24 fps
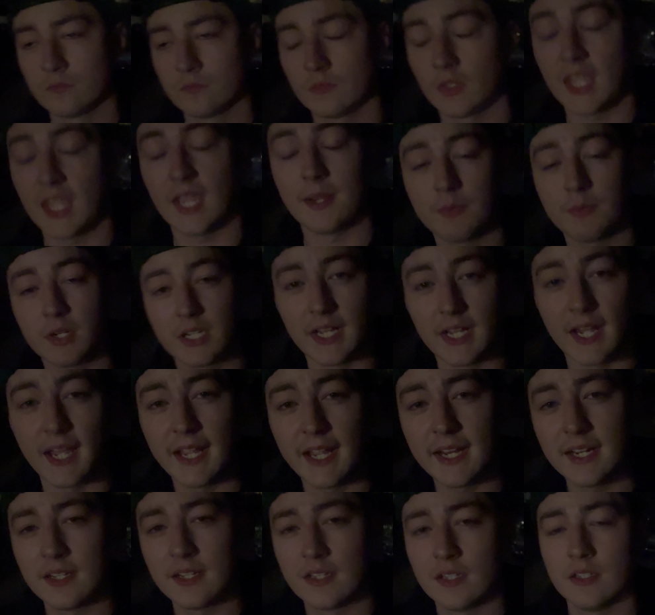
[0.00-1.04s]
camera died.
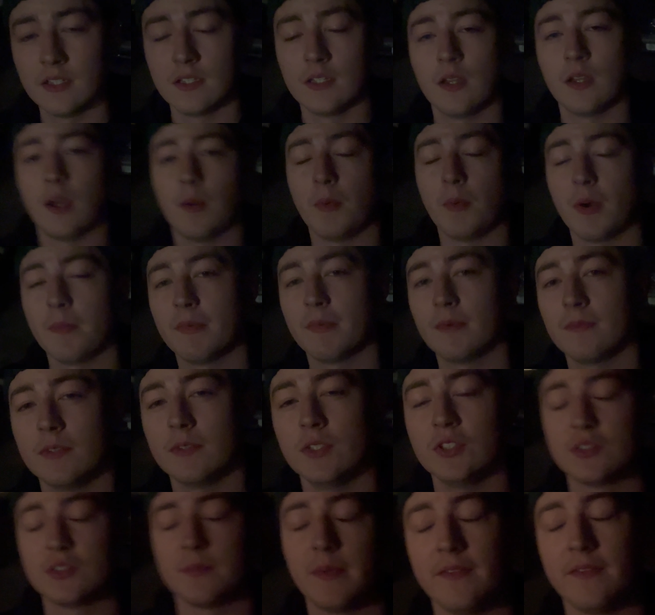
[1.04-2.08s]
I'm
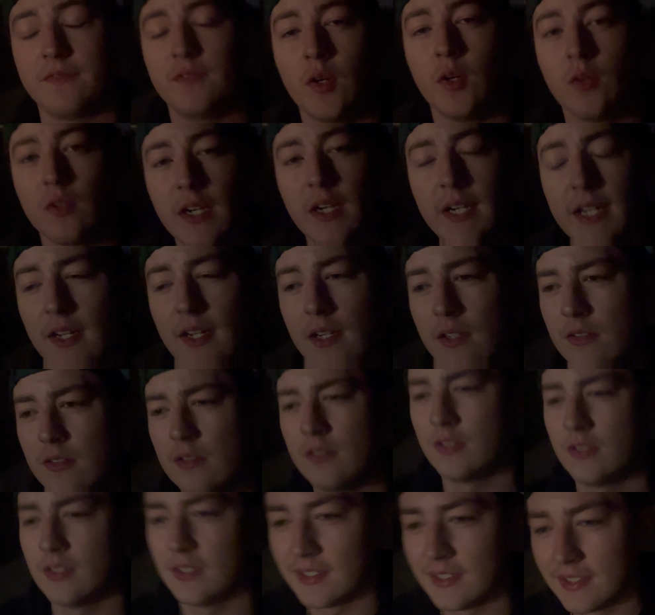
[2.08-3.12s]
using my phone right now.
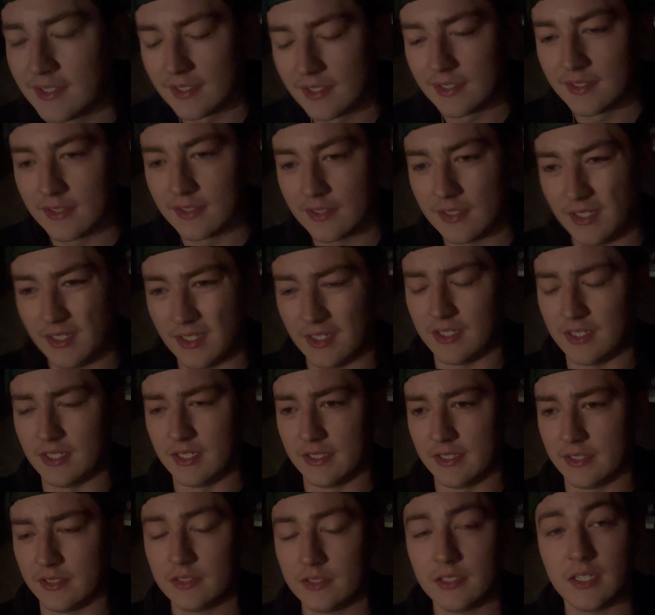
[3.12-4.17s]

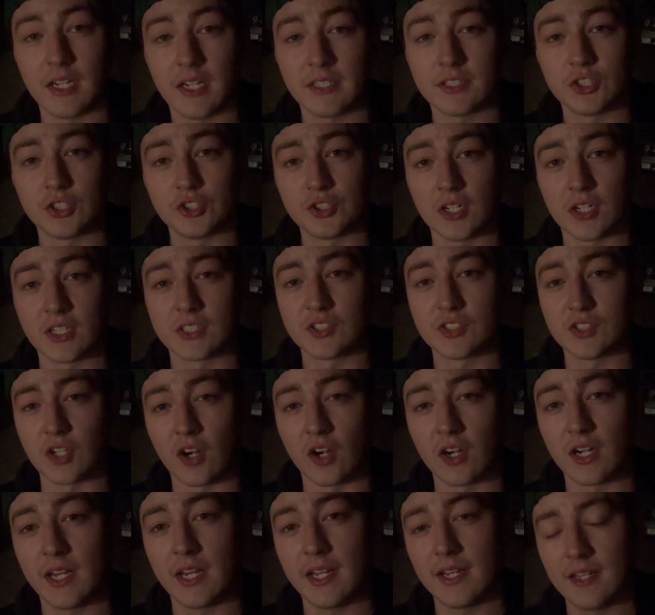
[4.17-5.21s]
Got the truck
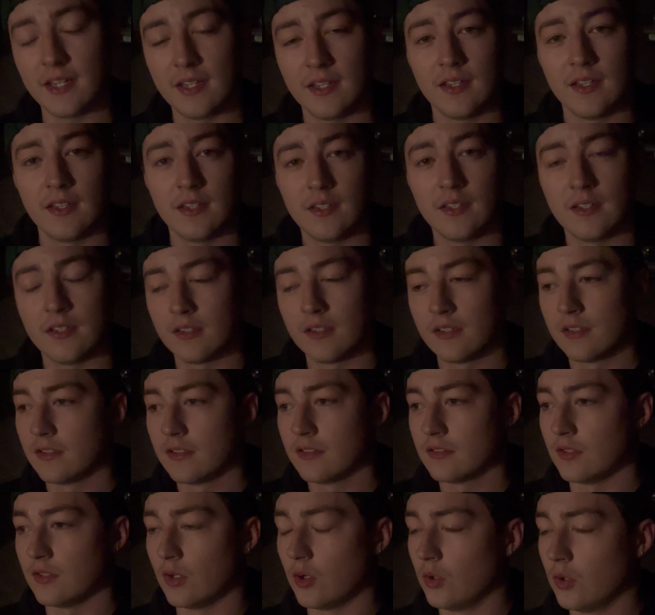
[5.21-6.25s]
started.
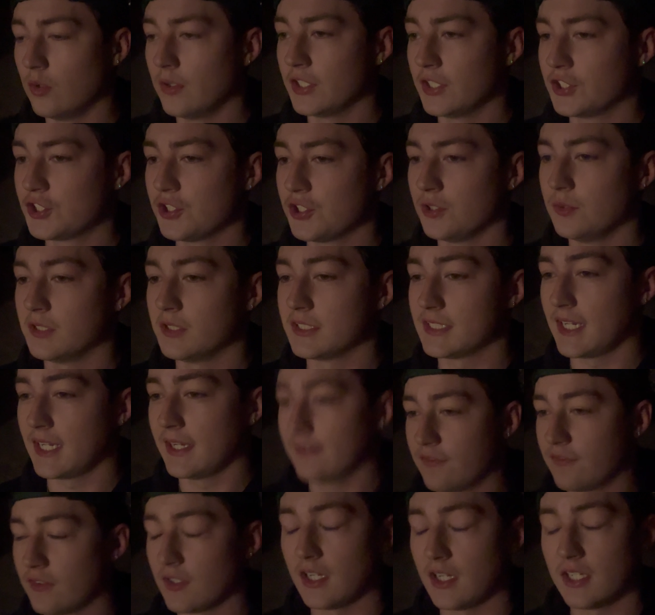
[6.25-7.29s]
The whole issue was I
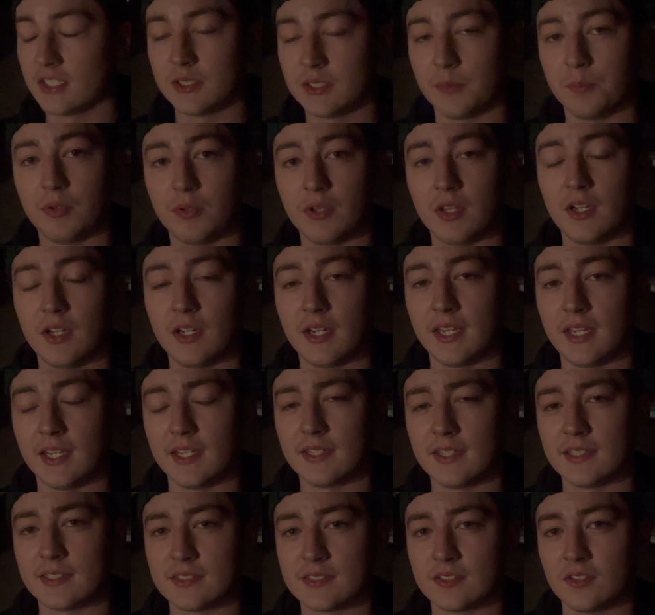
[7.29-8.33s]
forgot to plug in
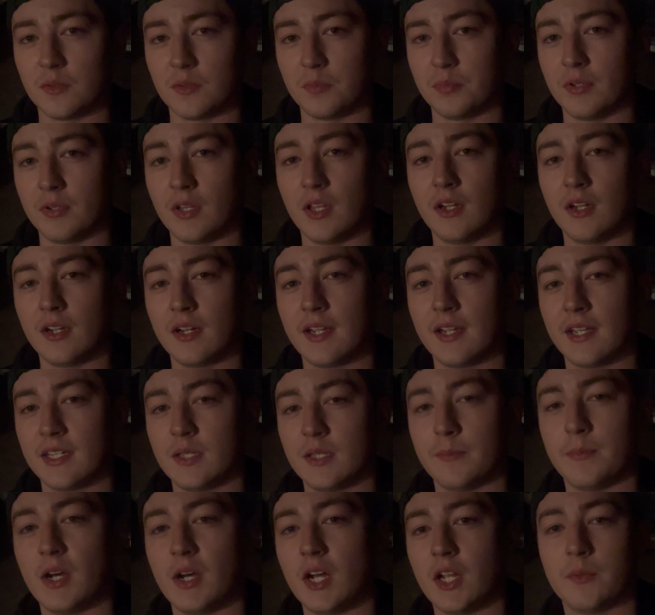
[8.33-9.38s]
this little plug at the
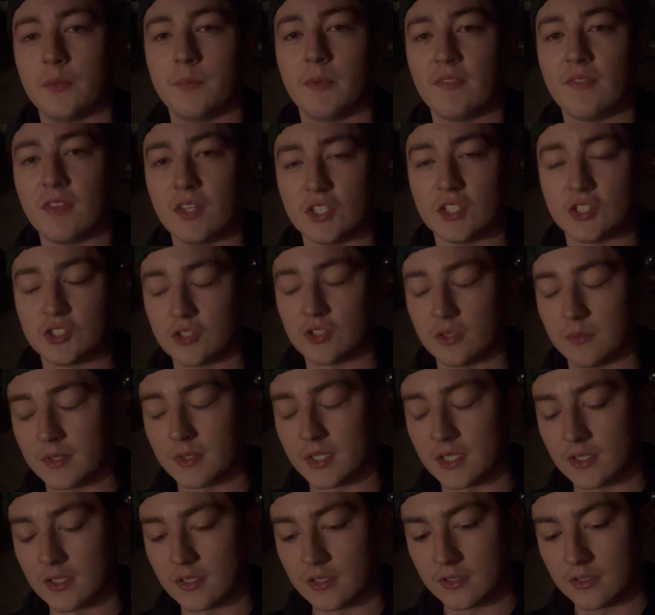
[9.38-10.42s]
bottom of the distributor,